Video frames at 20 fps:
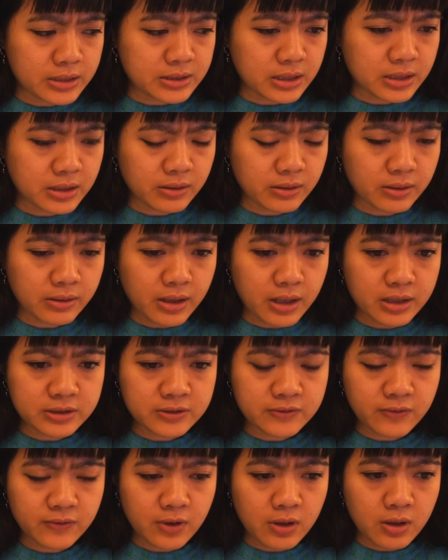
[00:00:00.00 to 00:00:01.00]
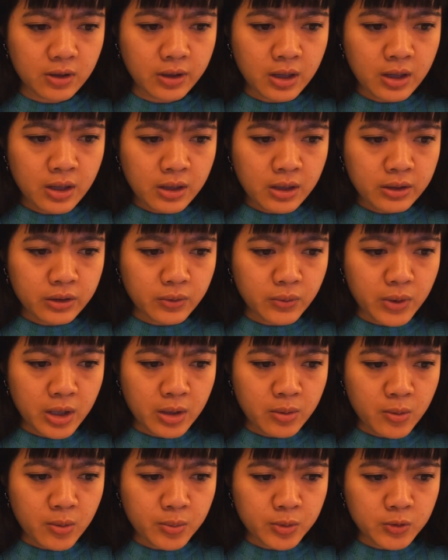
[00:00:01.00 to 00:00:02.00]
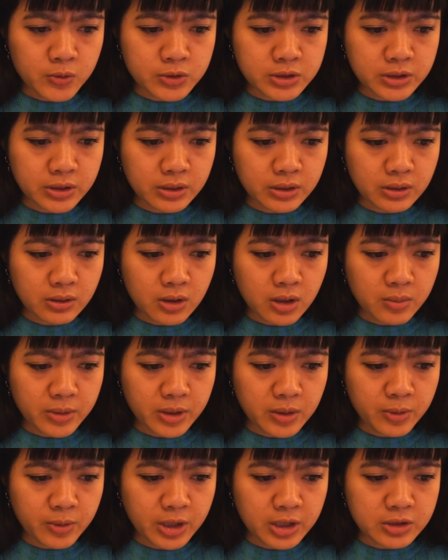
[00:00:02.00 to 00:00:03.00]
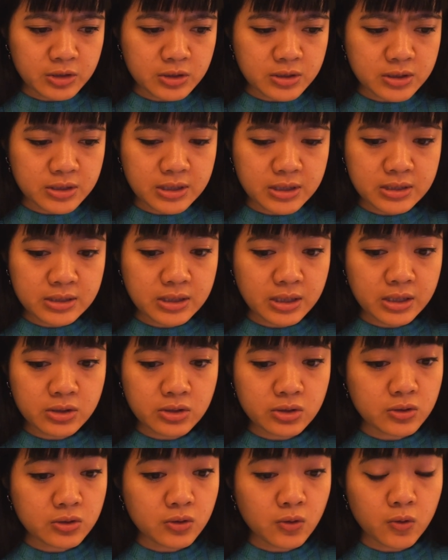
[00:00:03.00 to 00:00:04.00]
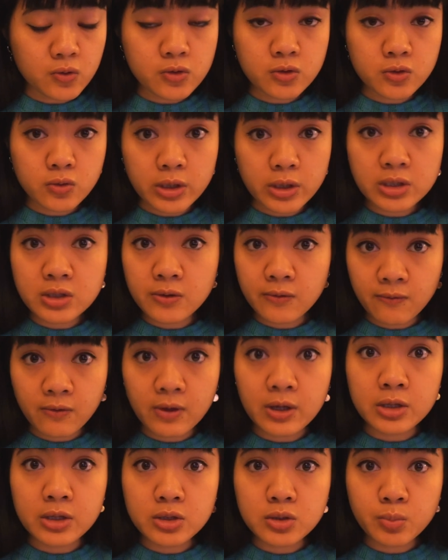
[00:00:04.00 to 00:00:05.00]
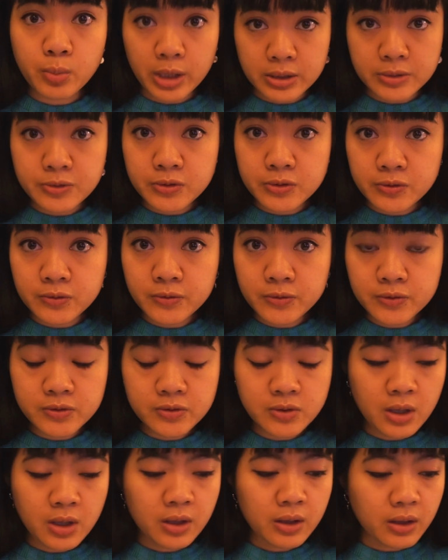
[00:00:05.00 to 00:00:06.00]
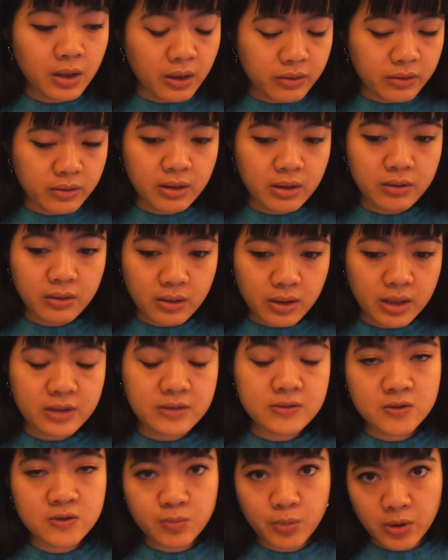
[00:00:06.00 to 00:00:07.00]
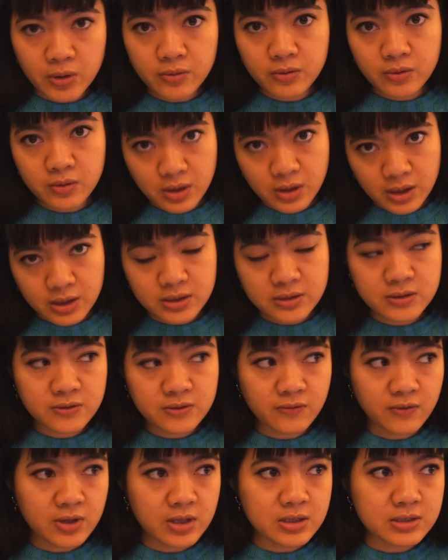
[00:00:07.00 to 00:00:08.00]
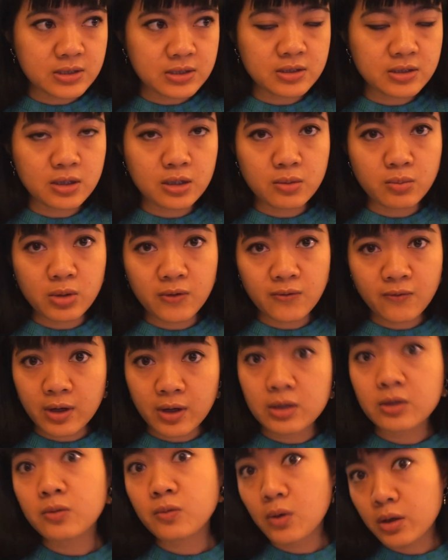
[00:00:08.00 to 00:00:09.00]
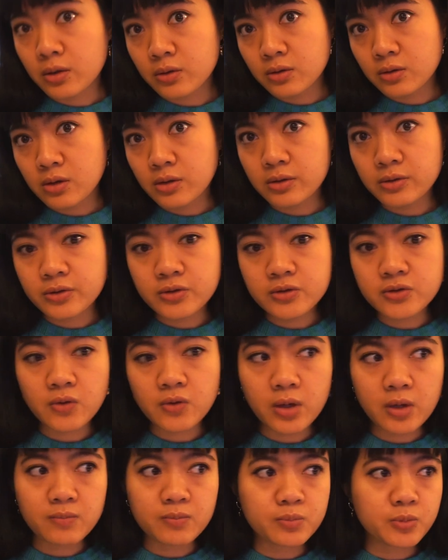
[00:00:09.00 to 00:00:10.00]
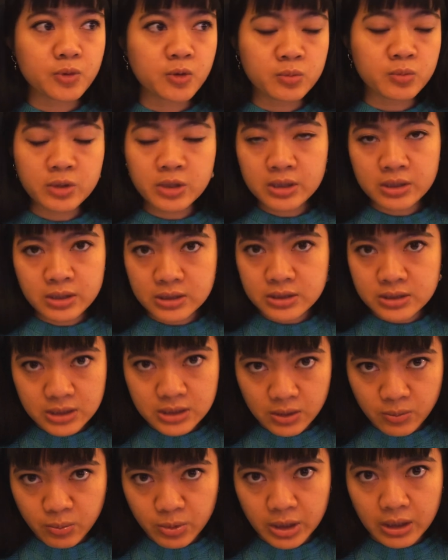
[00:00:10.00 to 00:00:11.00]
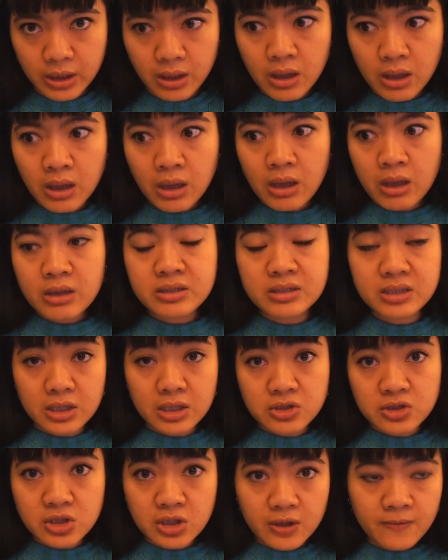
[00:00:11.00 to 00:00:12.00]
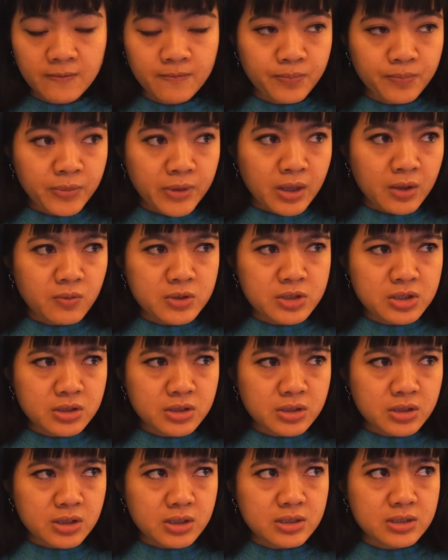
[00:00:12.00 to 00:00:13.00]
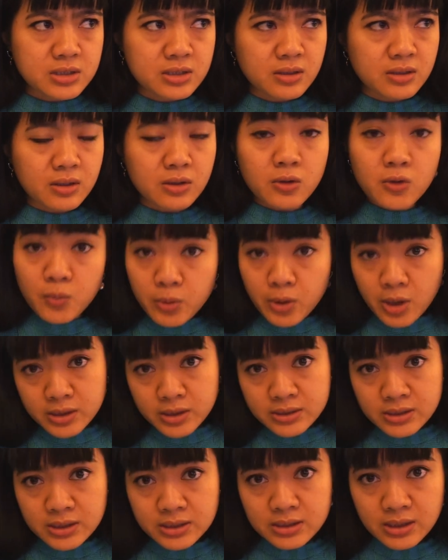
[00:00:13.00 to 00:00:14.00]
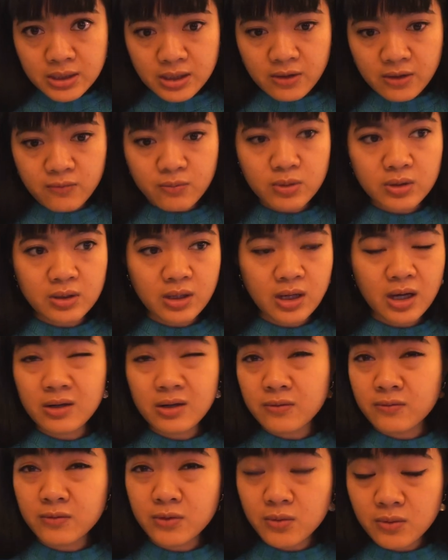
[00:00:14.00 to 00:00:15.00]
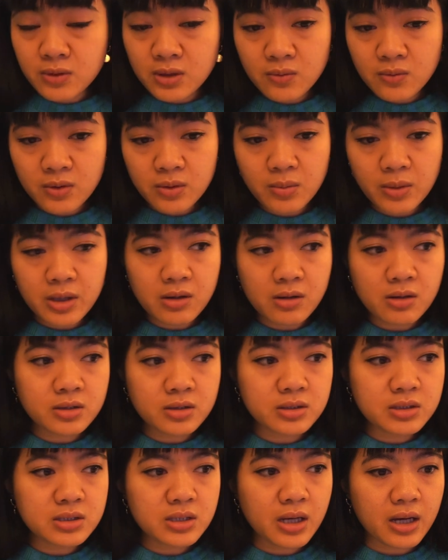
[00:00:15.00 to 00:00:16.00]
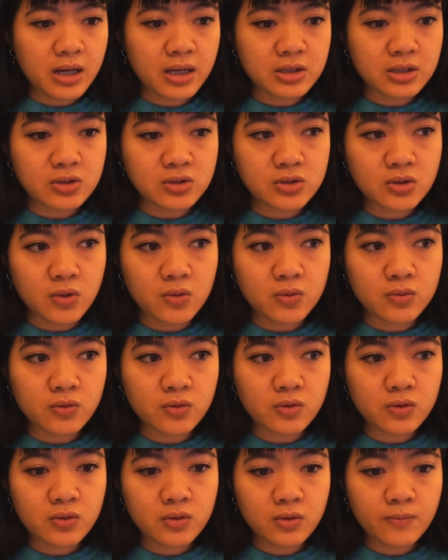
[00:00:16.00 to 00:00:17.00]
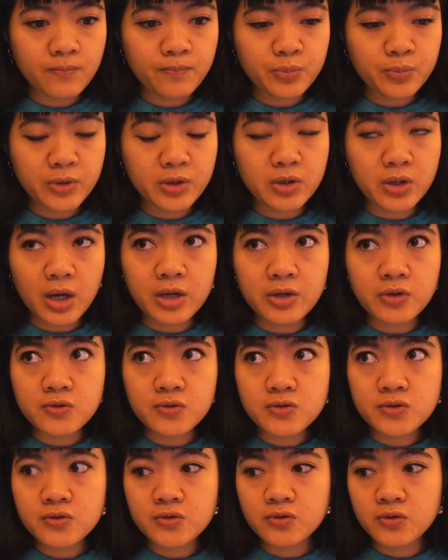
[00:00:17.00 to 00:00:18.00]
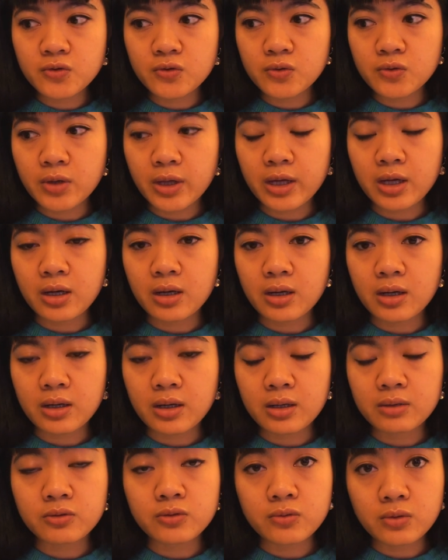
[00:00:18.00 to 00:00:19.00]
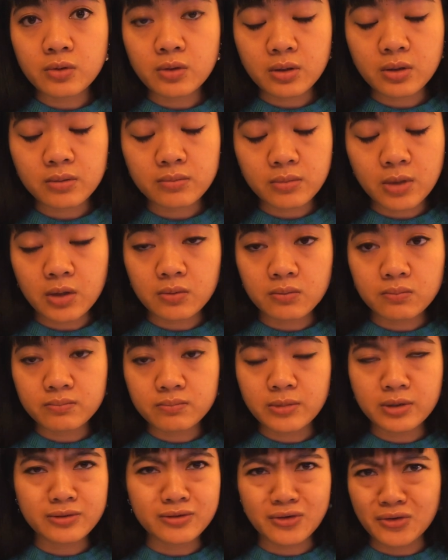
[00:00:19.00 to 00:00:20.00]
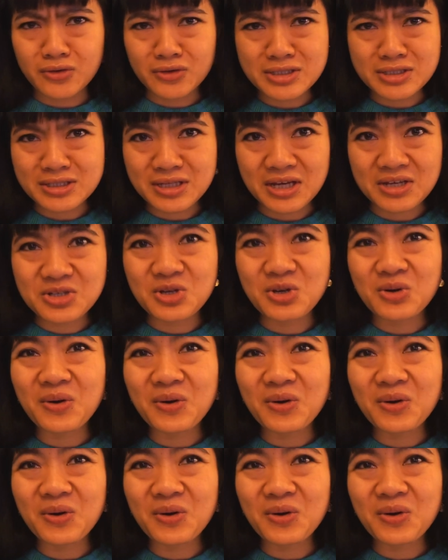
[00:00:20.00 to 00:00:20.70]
said in the last vlog, the way I'm approaching the comic pages is I just go straight to finish pencils and then the next the next phase is going to be final watercolor so i'm completely skipping sketching which is the new process that I've been kind of doing with my art. I don't, I used to do like a, a or a dirty sketch,